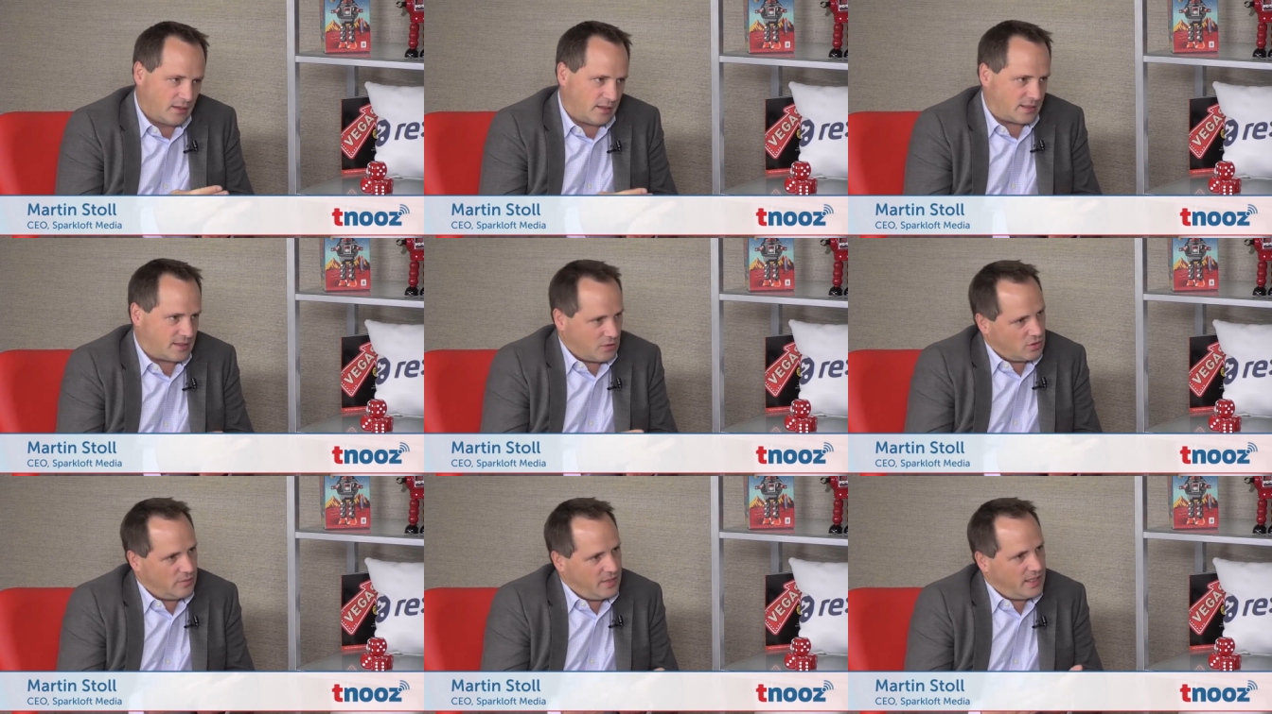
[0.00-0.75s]
that
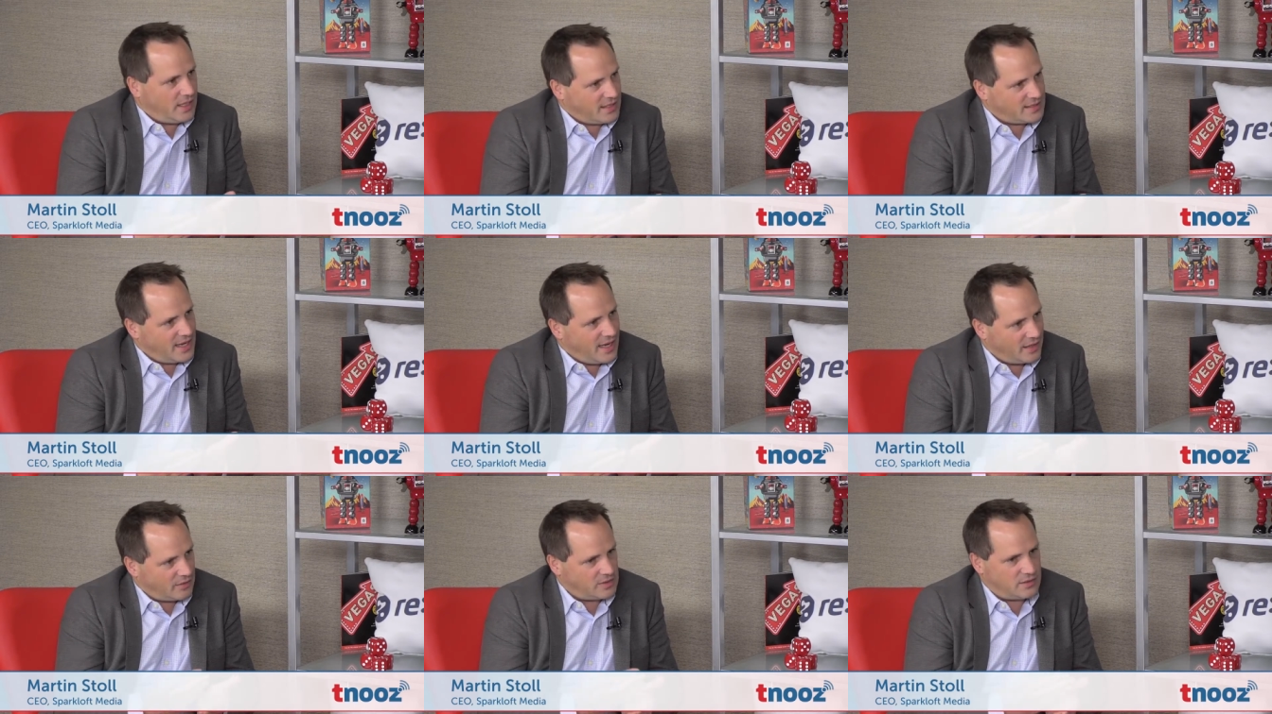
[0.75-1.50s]
social media has
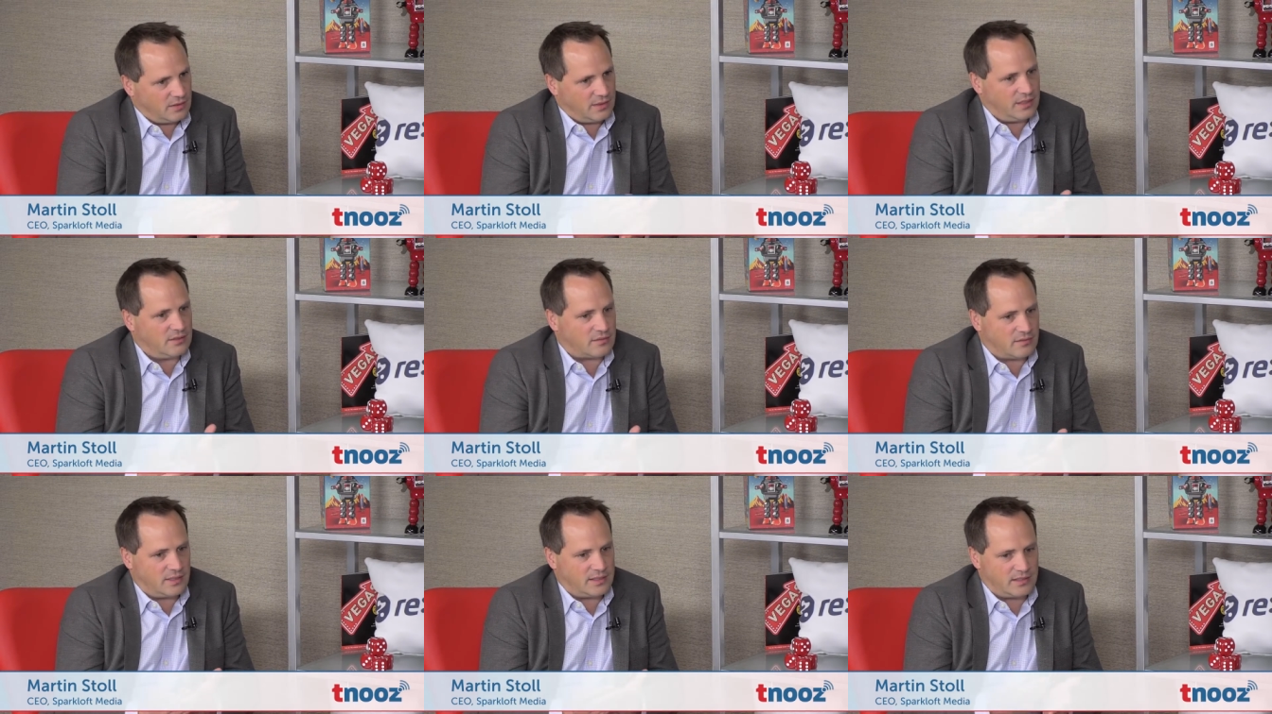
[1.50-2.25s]
had on certain
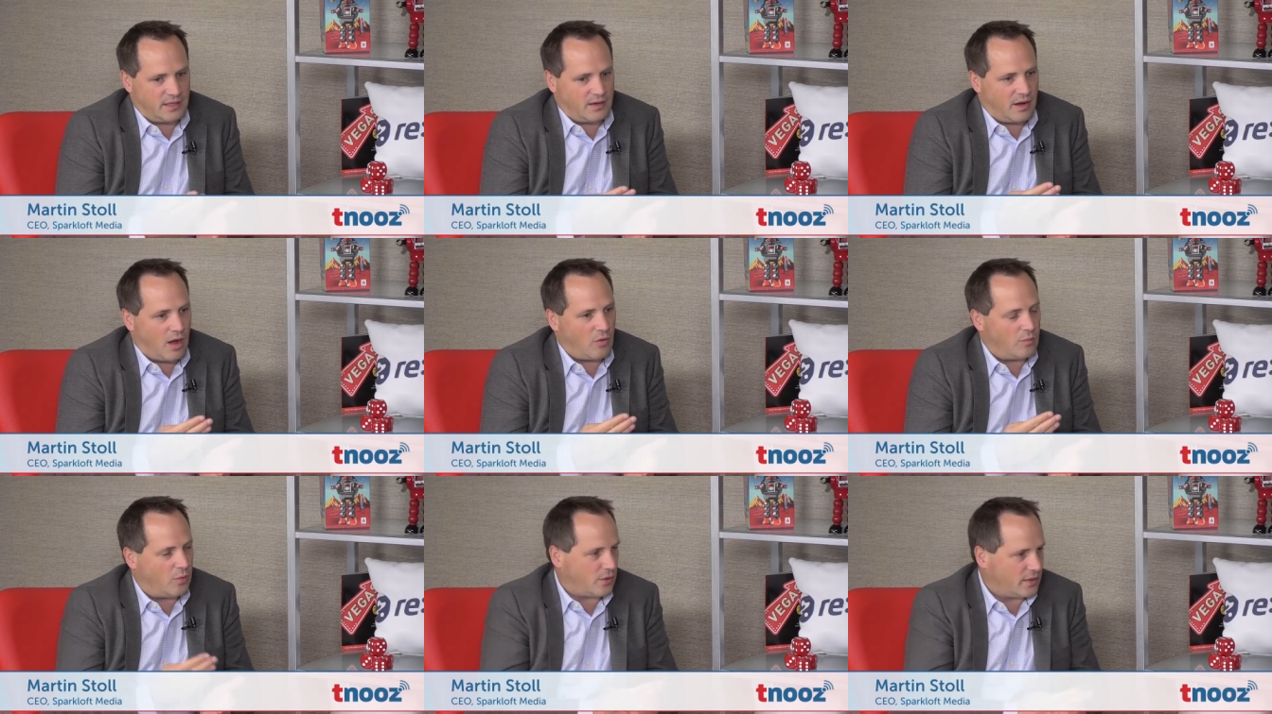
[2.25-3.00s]
industries, and how
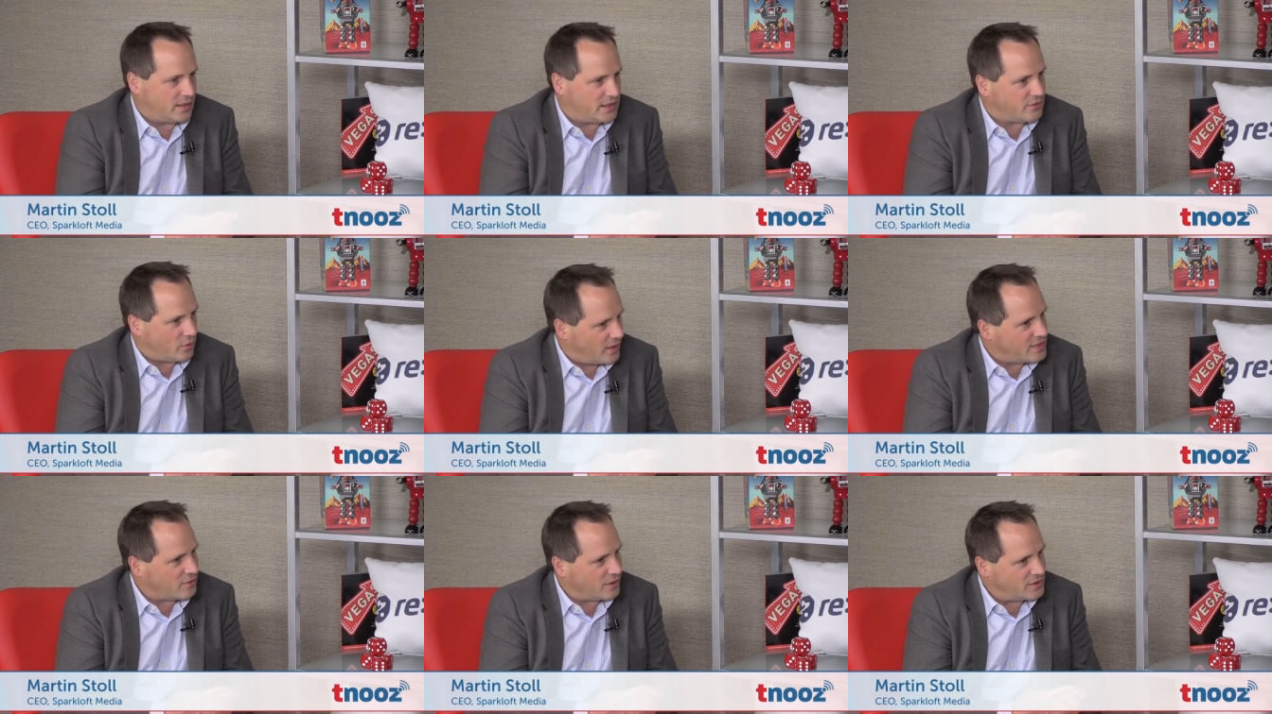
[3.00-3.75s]
important it is for
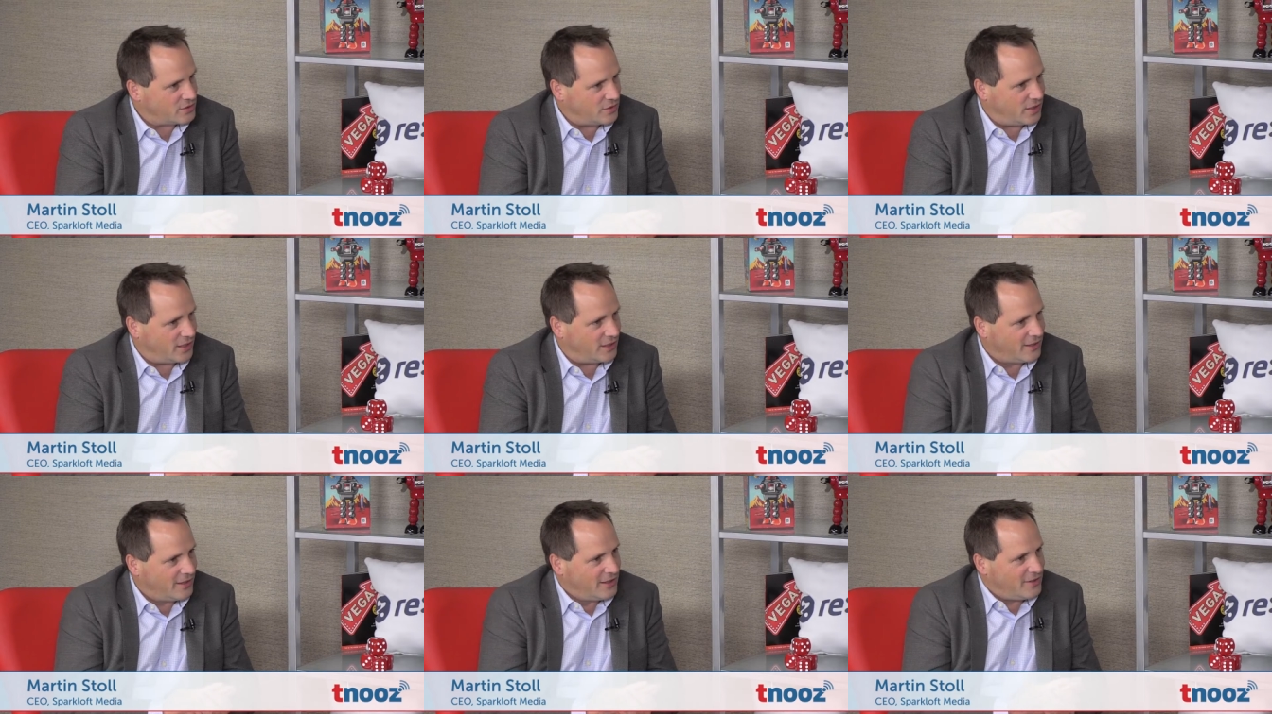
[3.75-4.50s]
restaurants today
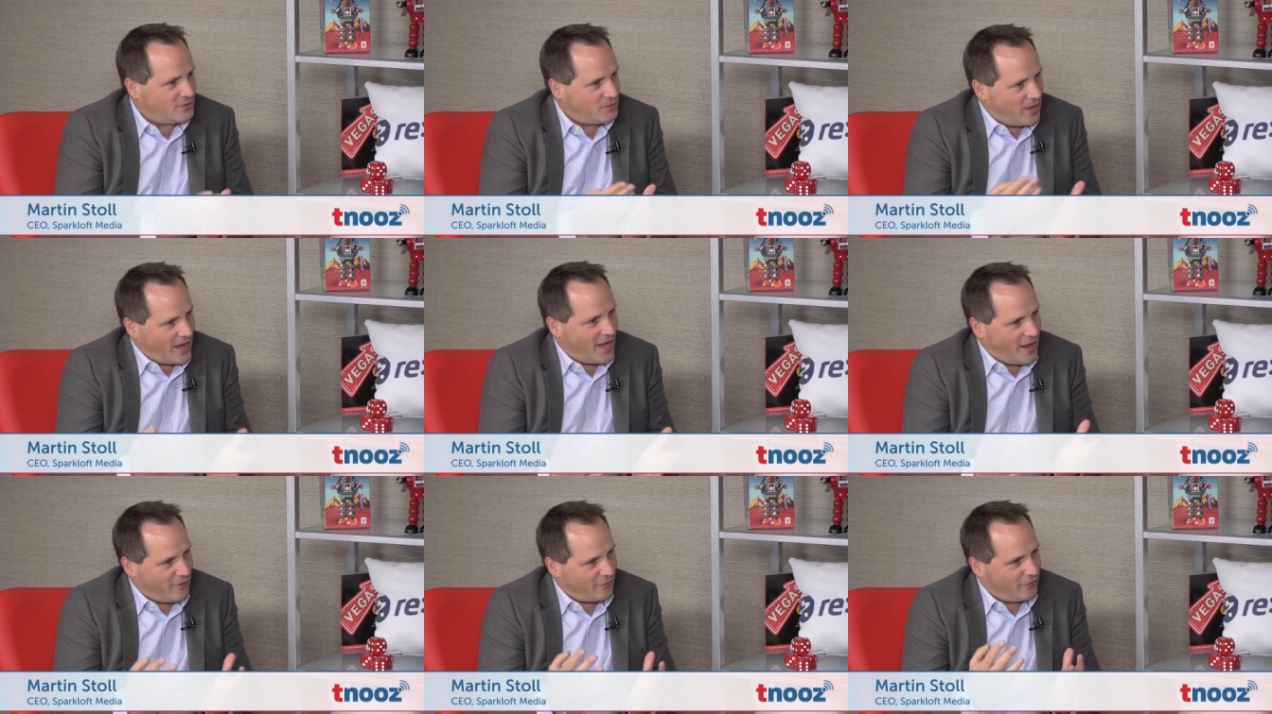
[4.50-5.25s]
to
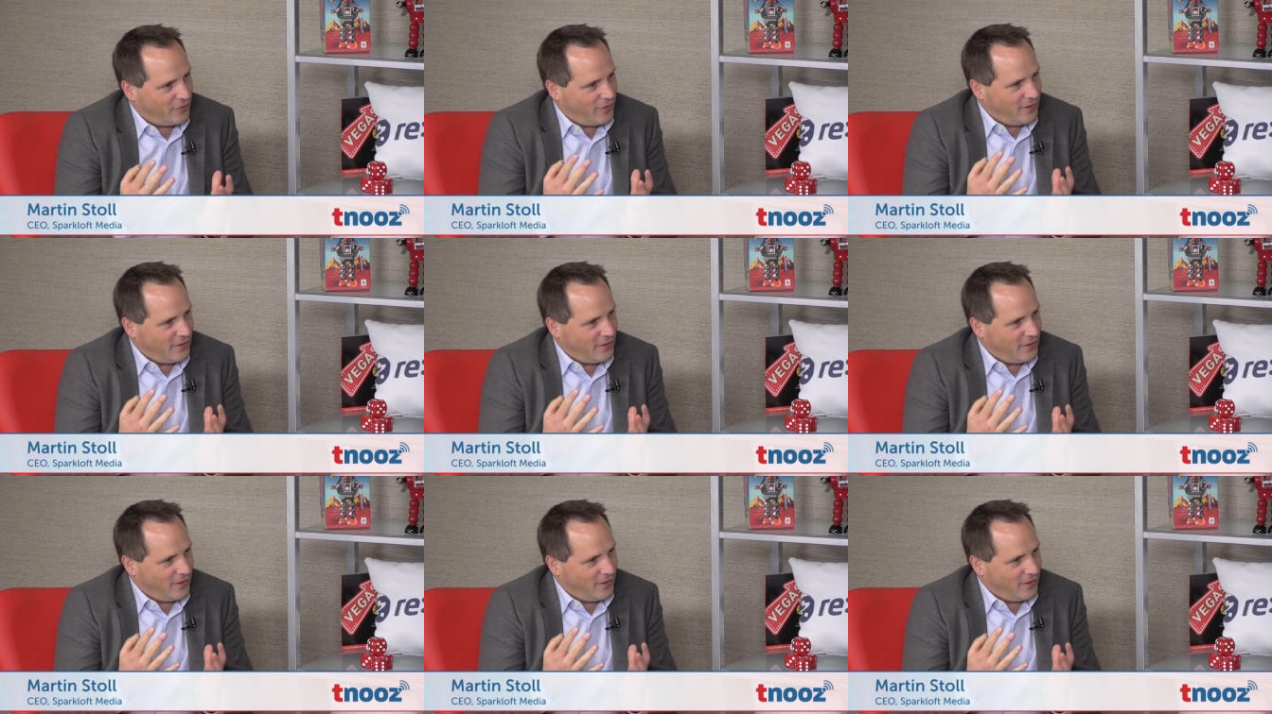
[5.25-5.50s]
have